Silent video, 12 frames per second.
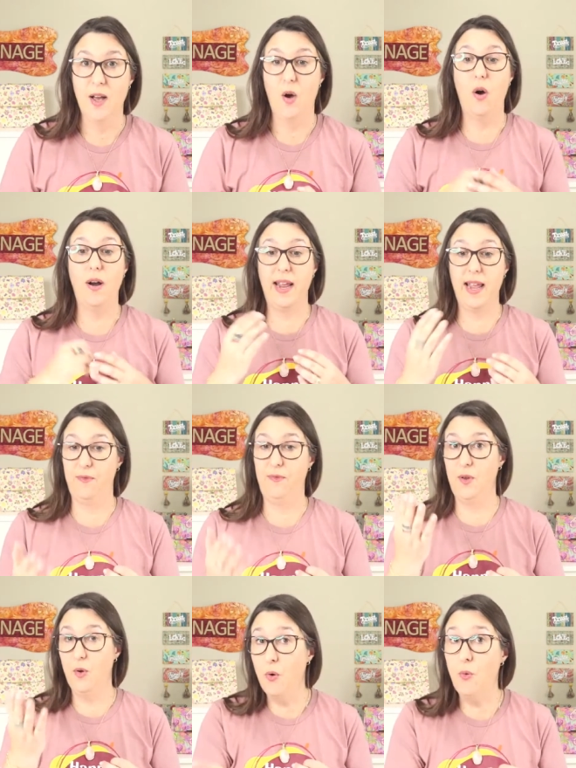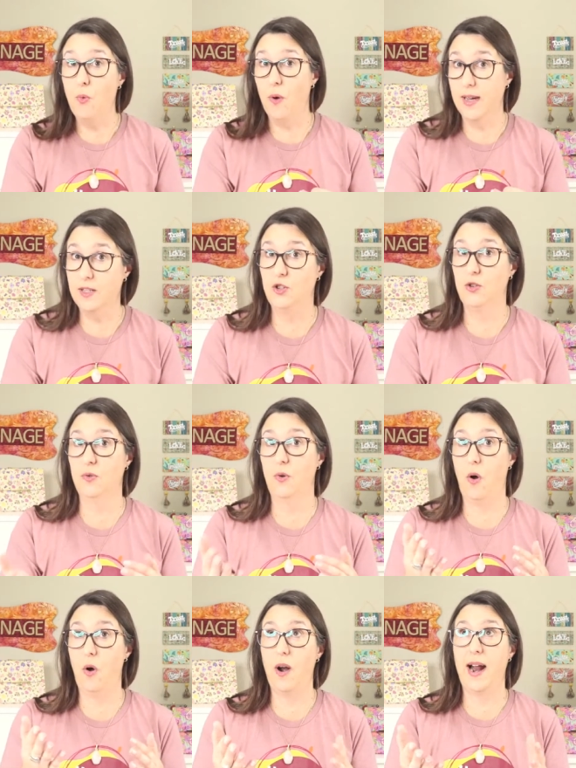or if you want to
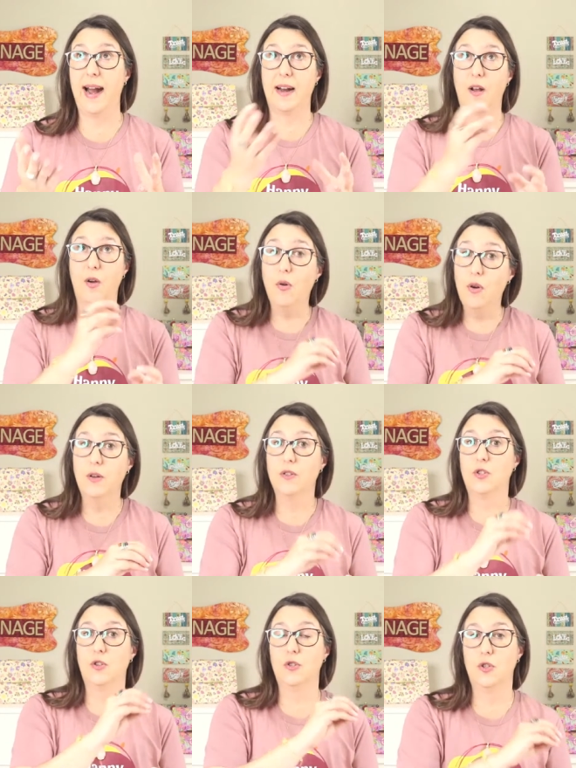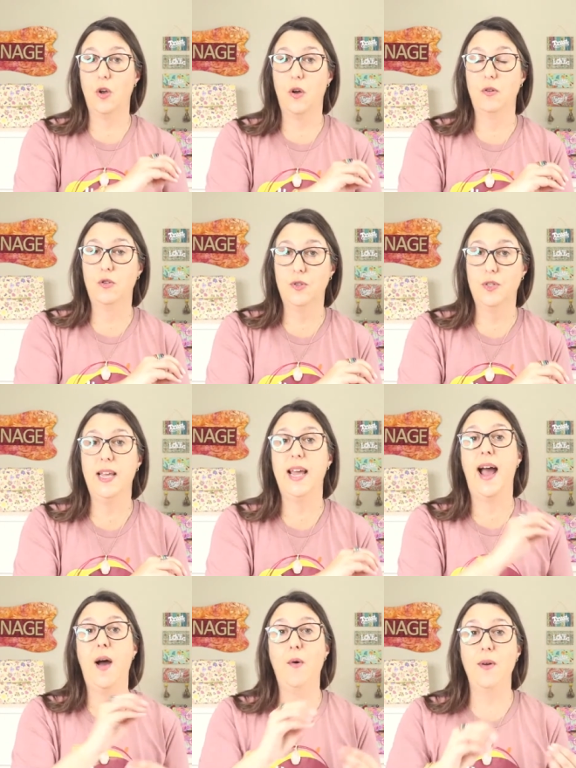or are curious to so to see
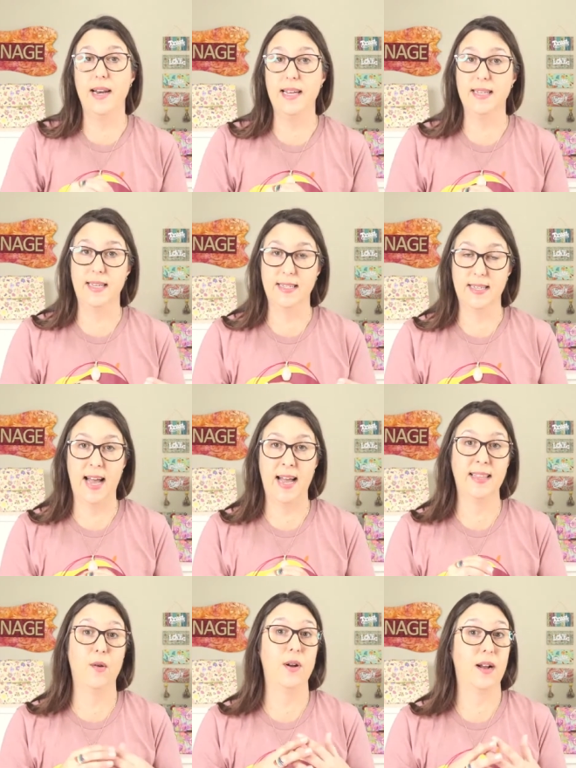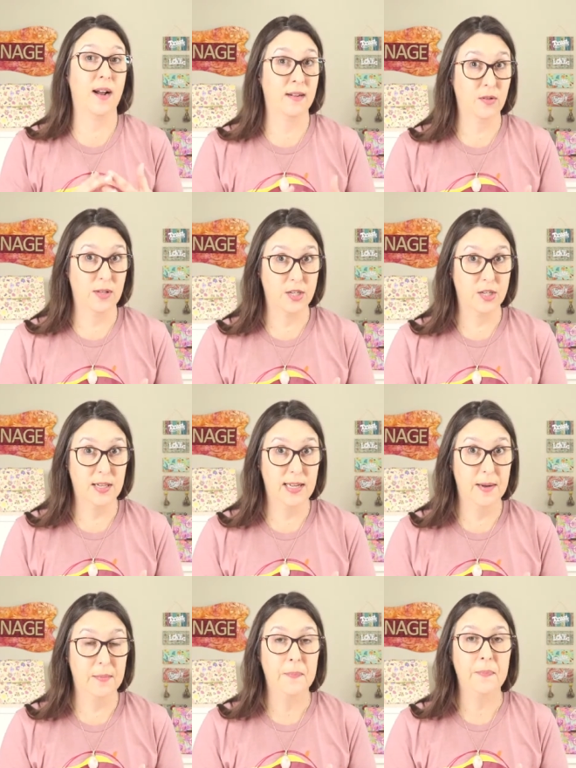how it is inside our cartonage
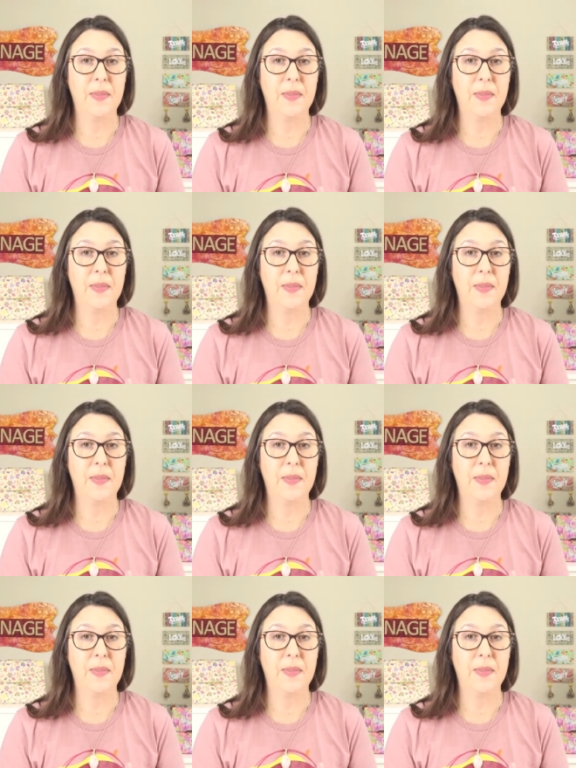club,